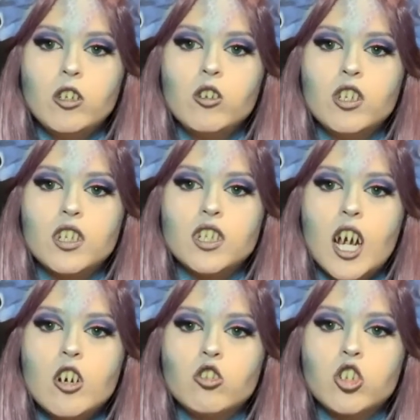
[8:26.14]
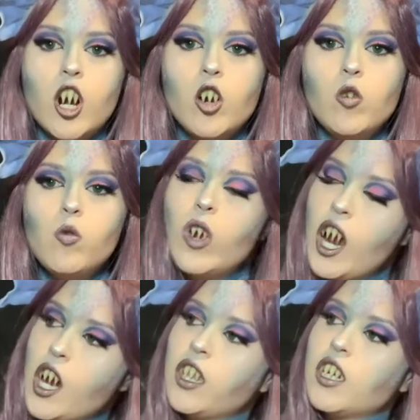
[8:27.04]
do this outro?
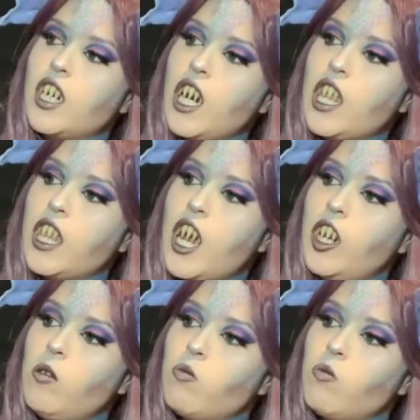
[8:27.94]
Is the teeth in?